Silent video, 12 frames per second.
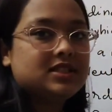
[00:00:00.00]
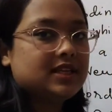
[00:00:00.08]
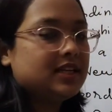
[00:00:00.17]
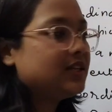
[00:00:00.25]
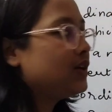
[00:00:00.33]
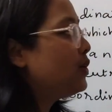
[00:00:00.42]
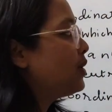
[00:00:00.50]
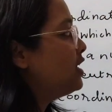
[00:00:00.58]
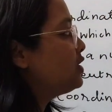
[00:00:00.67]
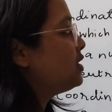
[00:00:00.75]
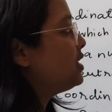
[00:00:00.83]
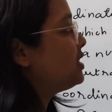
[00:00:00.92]
state. Okay,
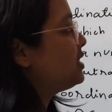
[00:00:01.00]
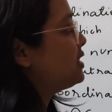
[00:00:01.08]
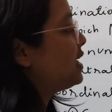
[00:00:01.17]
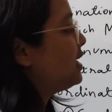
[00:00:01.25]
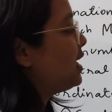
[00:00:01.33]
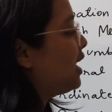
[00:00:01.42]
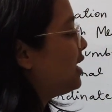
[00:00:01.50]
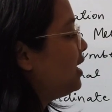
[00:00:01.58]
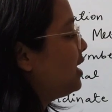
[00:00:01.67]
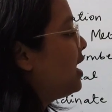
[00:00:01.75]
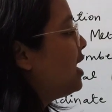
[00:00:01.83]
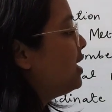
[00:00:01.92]
so this is
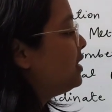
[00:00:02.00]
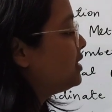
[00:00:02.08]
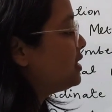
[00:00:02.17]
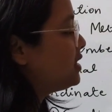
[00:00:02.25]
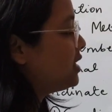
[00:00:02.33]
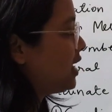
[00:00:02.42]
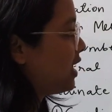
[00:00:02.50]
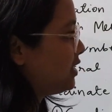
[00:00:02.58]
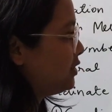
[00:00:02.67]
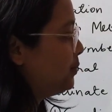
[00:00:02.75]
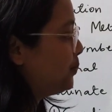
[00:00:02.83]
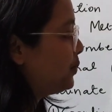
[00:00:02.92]
cationic, this is an
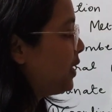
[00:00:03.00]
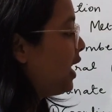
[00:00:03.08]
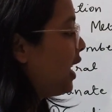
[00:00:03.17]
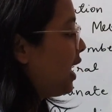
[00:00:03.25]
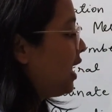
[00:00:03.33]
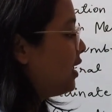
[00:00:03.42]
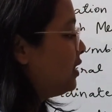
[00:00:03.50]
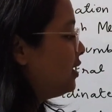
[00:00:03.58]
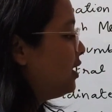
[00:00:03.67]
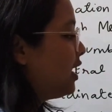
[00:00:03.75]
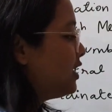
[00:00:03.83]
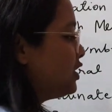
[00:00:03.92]
atom. And the
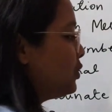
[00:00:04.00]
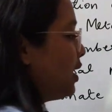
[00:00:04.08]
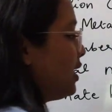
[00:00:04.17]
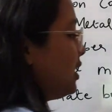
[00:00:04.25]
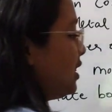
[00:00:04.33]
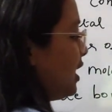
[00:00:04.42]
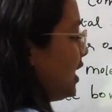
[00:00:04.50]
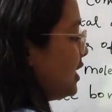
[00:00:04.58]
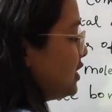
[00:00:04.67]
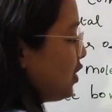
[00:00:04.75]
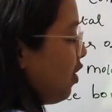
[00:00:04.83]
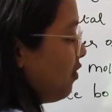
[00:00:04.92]
last one, in the
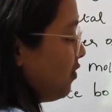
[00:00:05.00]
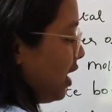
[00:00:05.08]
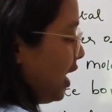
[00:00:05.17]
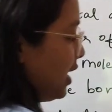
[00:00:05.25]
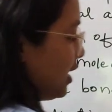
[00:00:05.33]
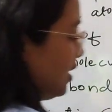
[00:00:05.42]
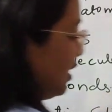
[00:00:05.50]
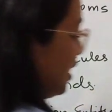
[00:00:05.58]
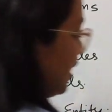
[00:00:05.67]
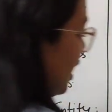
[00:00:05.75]
case of iron,